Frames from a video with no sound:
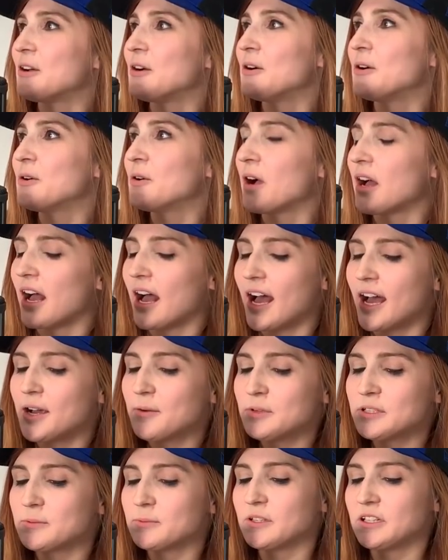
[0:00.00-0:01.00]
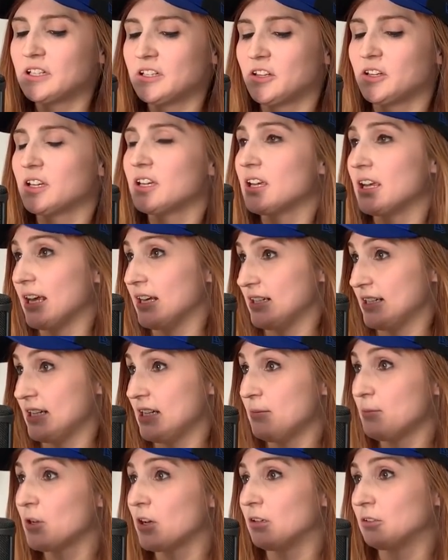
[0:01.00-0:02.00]
So. So I was really looking at
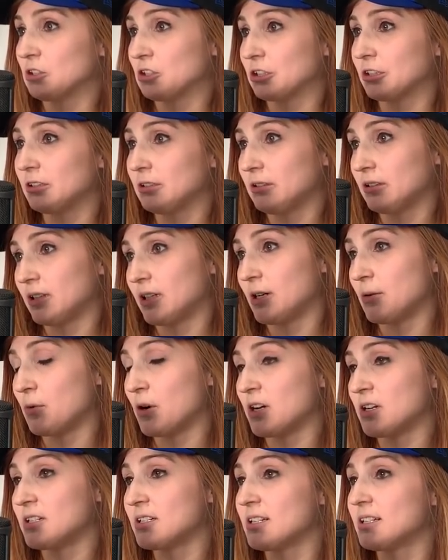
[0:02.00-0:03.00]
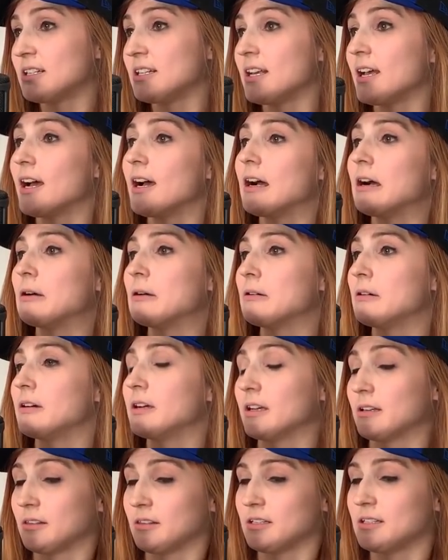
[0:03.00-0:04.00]
team culture. Mm-hmm. I wanted to see how
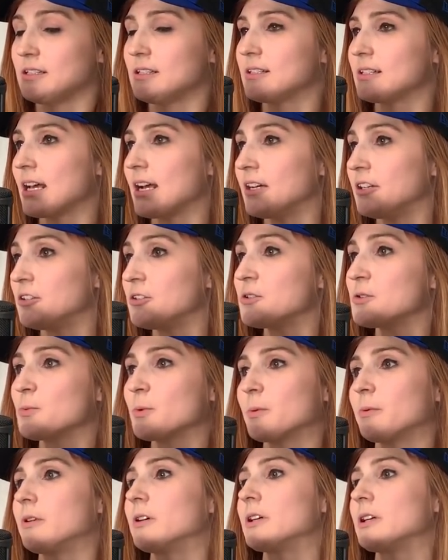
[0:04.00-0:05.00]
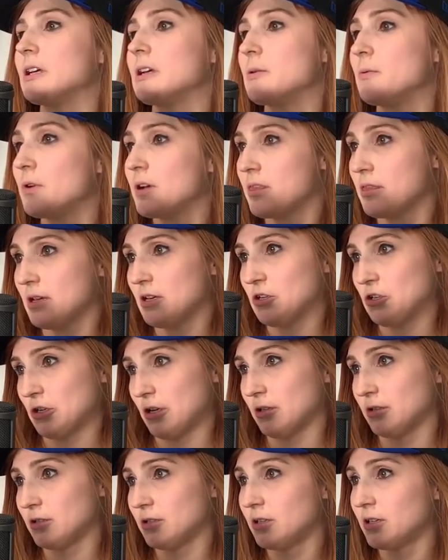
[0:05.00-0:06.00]
the design designers were working with each
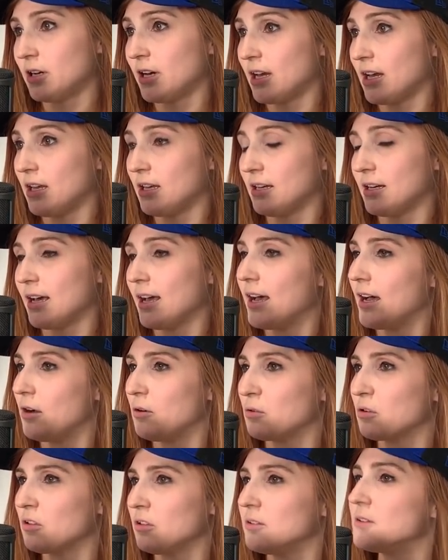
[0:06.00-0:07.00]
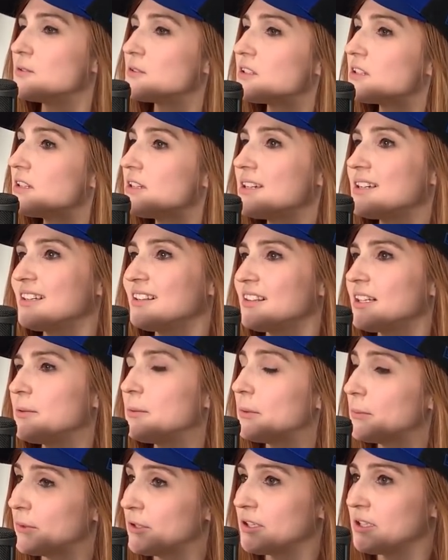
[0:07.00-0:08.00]
other right. and how closely they
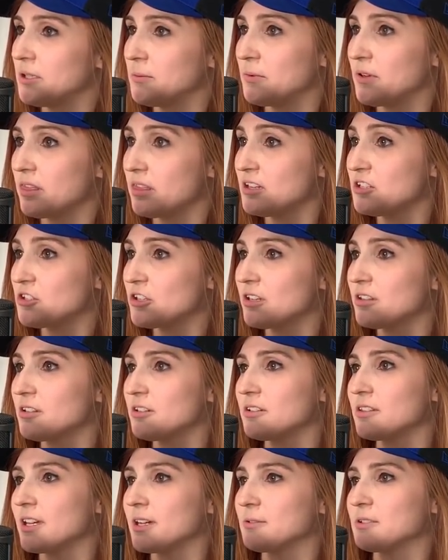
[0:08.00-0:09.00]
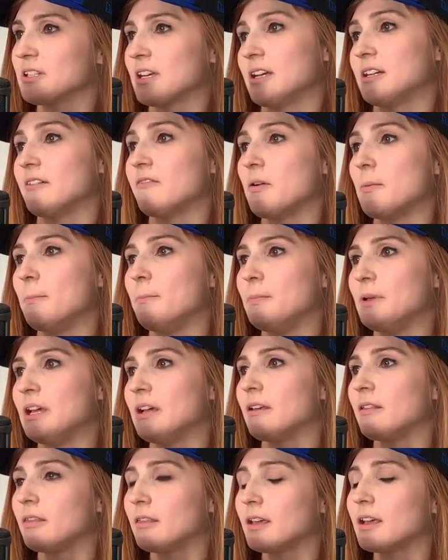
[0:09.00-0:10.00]
were working with each other. That was kind of a
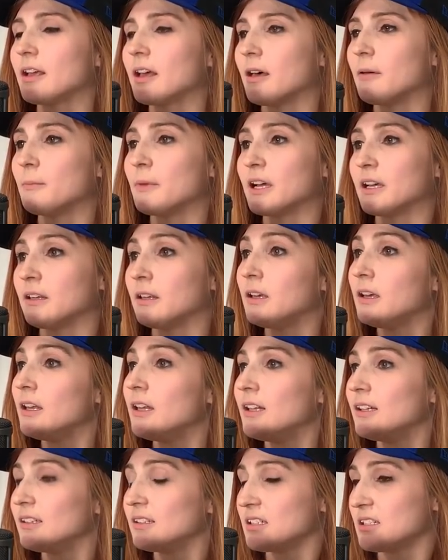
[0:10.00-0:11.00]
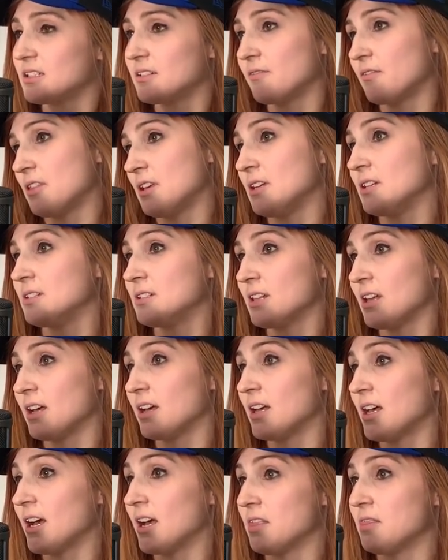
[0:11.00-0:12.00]
big thing on my list of things
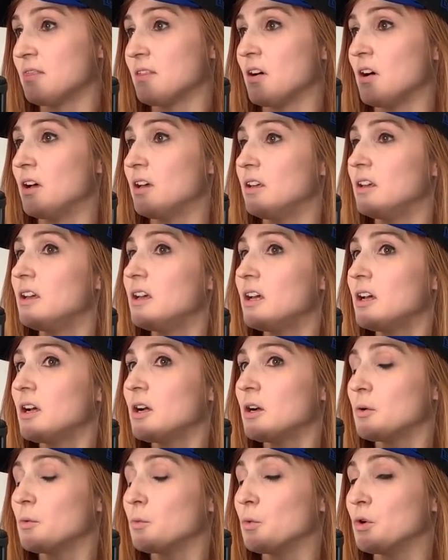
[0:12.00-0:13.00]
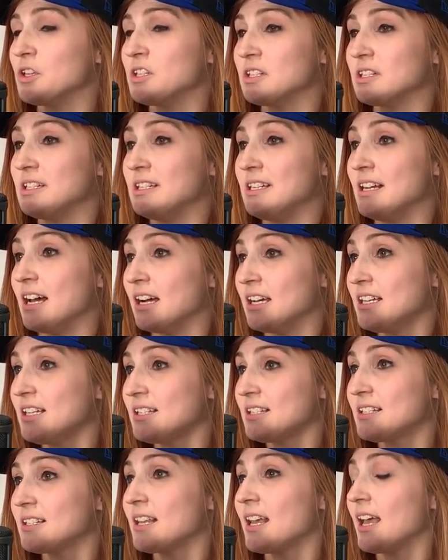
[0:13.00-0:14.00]
that I thought was
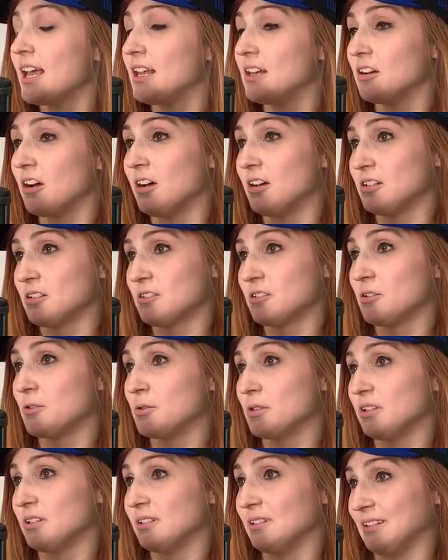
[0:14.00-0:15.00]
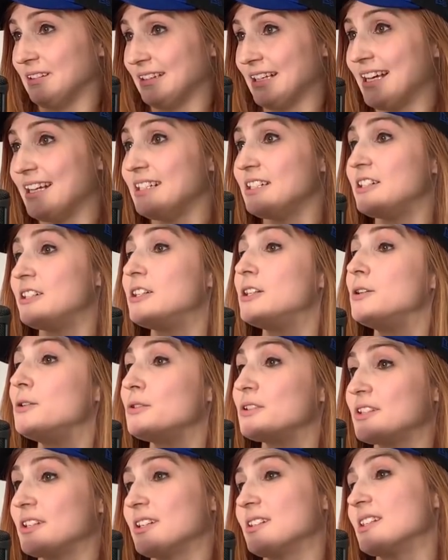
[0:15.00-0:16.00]
nice and also led
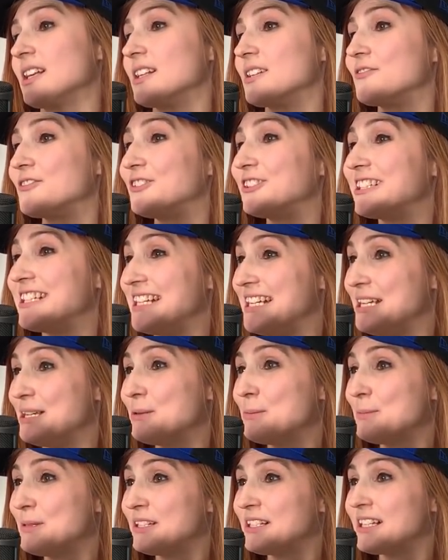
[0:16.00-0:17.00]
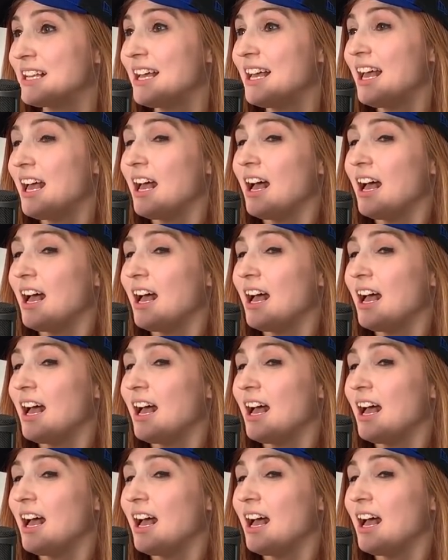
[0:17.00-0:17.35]
to successful teams. Yeah.